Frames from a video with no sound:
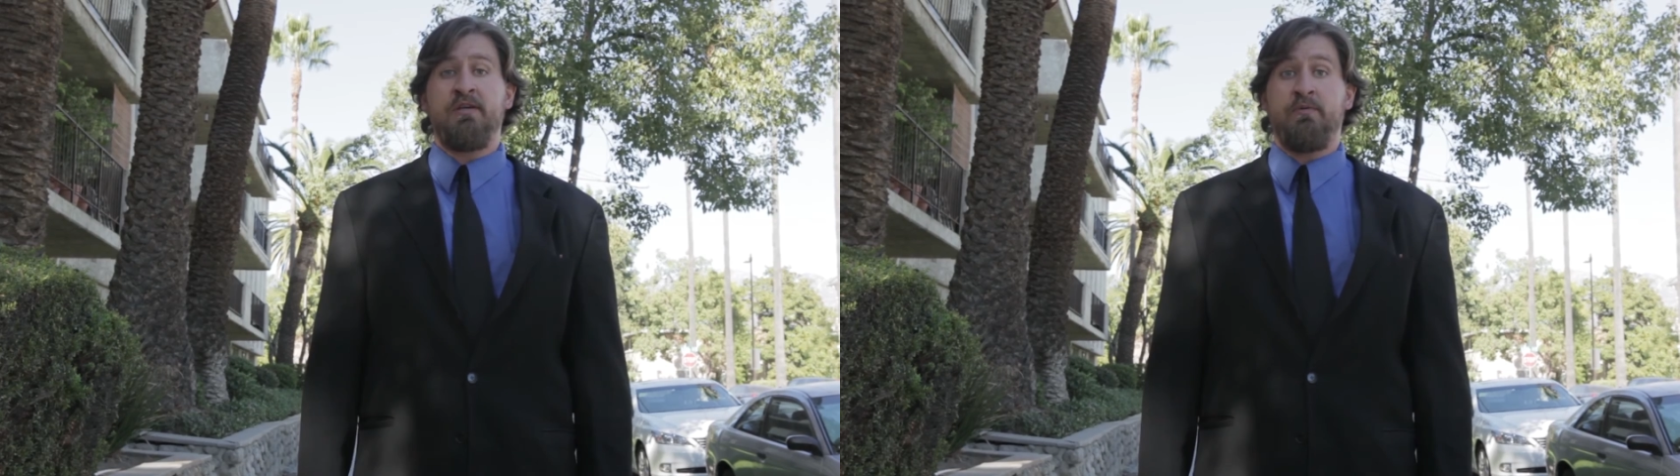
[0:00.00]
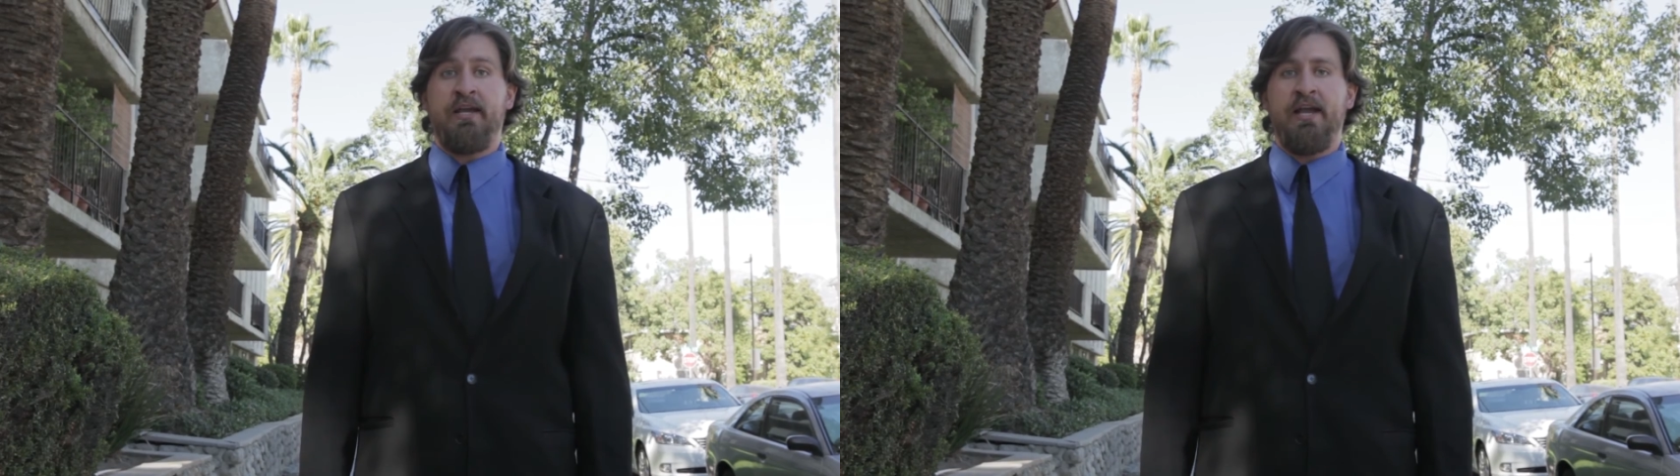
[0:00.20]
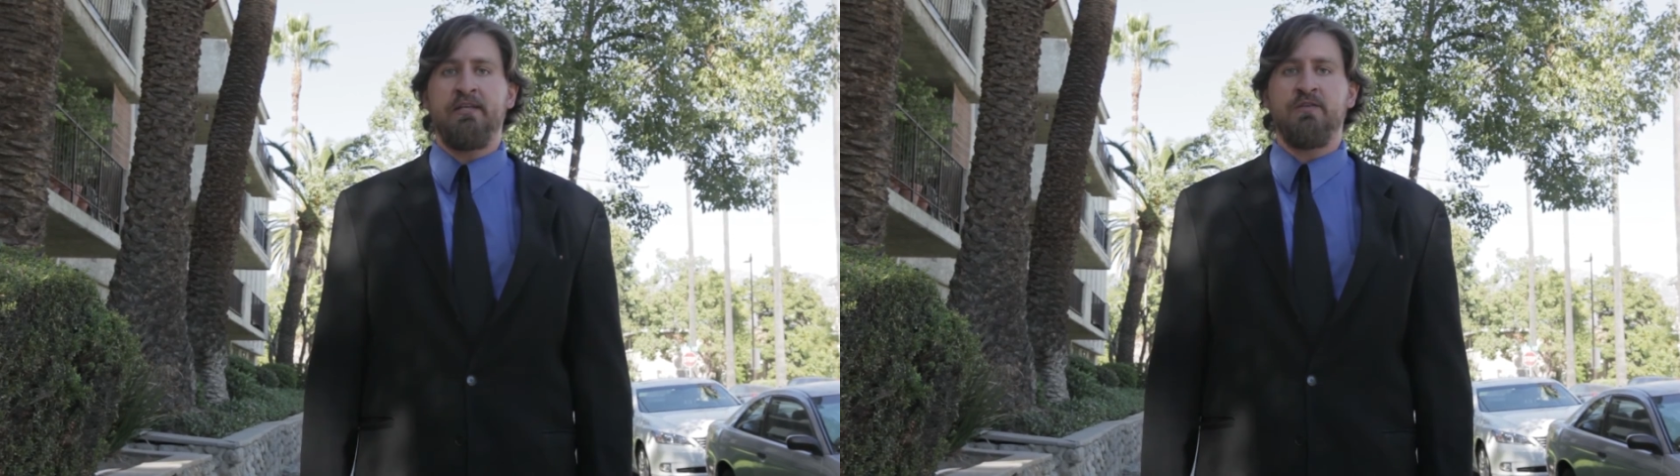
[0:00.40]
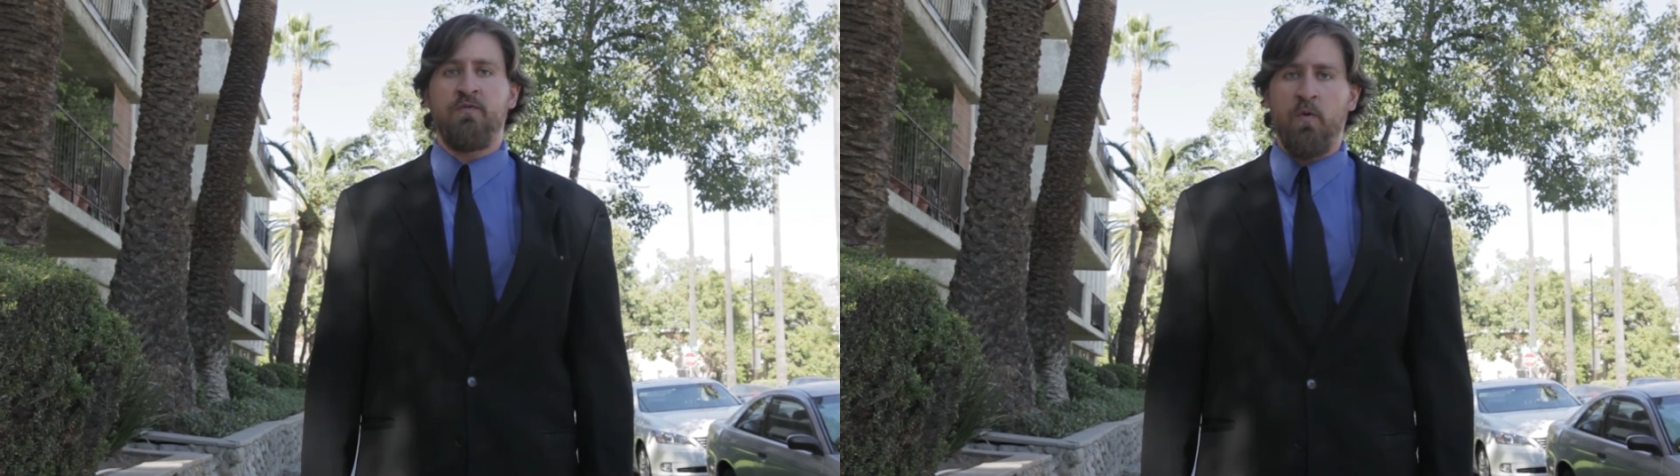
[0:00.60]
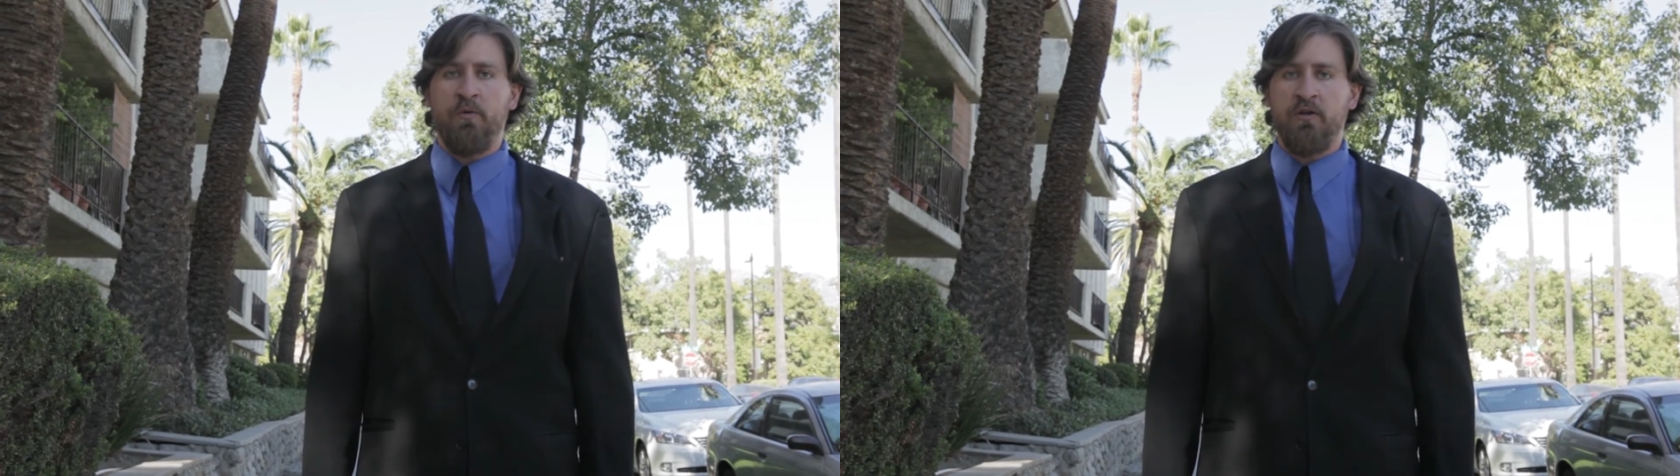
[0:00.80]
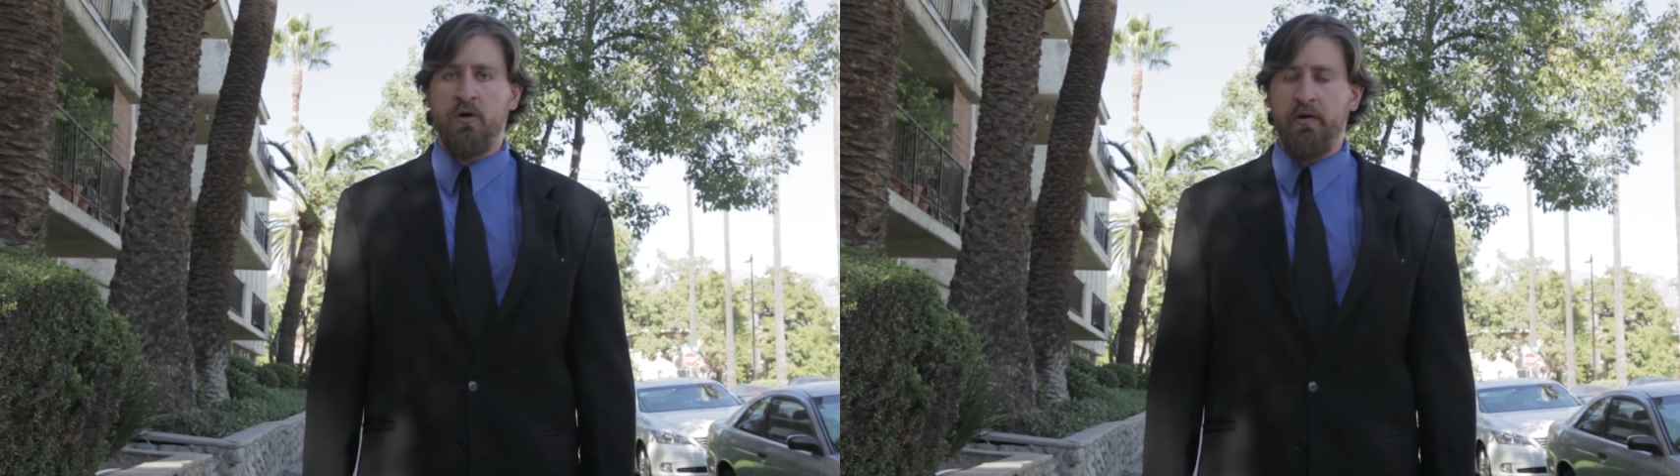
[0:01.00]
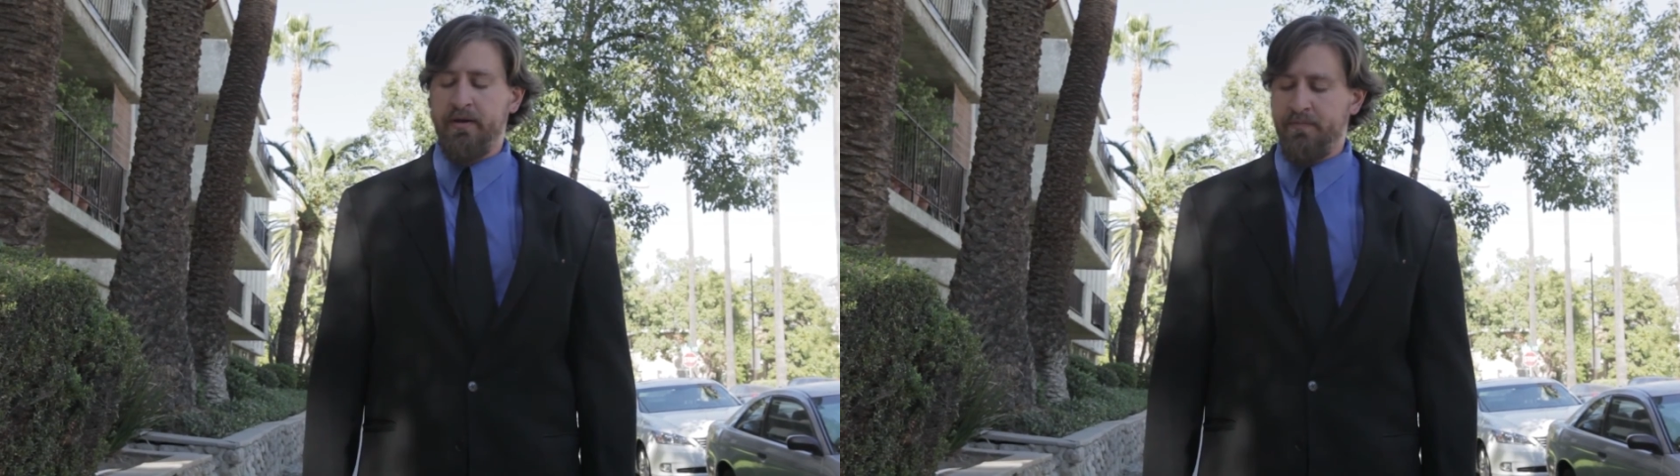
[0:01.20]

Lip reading: regain its former glory?